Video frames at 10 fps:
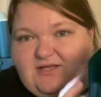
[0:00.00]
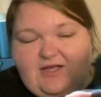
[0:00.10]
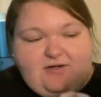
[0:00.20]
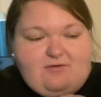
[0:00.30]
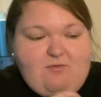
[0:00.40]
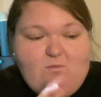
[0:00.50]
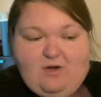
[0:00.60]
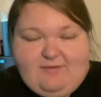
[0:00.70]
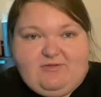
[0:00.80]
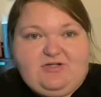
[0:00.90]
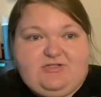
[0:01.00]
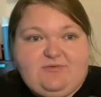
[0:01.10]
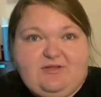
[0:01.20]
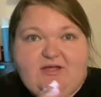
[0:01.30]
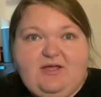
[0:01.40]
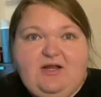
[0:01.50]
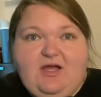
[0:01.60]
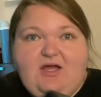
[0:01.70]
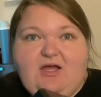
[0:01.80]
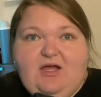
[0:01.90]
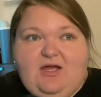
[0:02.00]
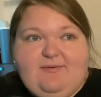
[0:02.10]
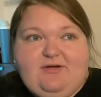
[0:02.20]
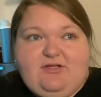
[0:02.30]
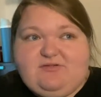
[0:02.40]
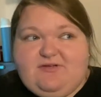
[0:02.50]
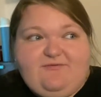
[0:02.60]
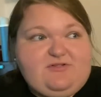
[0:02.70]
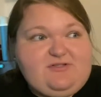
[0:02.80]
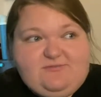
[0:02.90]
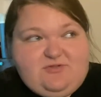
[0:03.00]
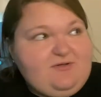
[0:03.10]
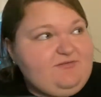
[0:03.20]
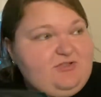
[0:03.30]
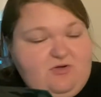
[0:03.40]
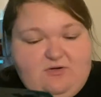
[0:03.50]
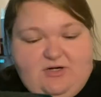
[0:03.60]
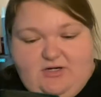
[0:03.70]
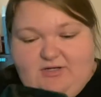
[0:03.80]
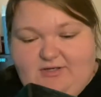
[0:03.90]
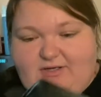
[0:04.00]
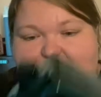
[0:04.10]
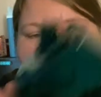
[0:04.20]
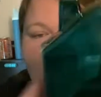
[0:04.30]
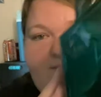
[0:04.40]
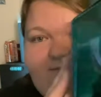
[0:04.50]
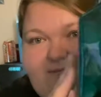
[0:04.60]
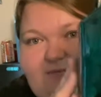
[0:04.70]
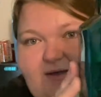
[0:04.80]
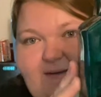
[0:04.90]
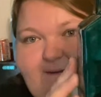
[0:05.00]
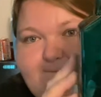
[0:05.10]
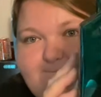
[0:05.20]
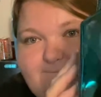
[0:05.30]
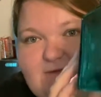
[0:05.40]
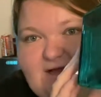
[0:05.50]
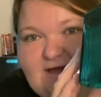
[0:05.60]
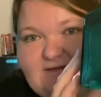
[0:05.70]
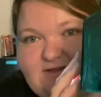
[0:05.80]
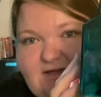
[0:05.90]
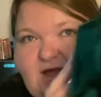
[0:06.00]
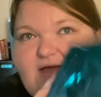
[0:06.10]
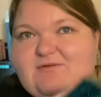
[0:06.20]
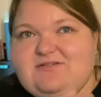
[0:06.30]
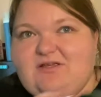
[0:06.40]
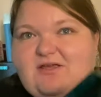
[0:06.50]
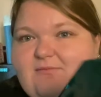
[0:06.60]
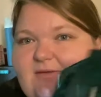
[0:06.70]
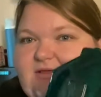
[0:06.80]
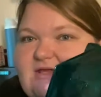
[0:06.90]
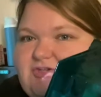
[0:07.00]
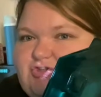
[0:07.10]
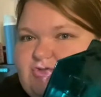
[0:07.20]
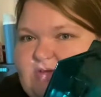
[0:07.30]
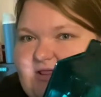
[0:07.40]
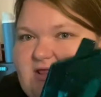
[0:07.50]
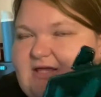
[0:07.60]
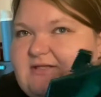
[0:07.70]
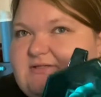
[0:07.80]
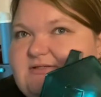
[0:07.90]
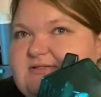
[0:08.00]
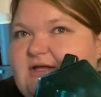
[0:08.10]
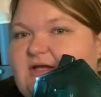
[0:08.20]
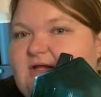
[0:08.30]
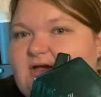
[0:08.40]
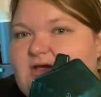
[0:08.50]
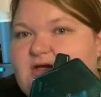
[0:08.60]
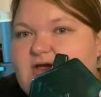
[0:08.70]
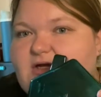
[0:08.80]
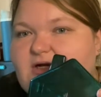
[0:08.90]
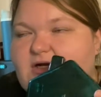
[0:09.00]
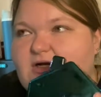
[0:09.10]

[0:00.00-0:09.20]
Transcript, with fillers: I don't know what I'm going to do with it. I'm going to use it for some sort of decor. Um, but I was thinking maybe like string lights in here.